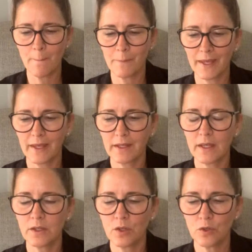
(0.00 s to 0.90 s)
a
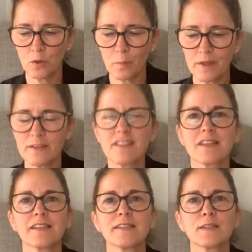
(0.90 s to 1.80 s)
man in whom is the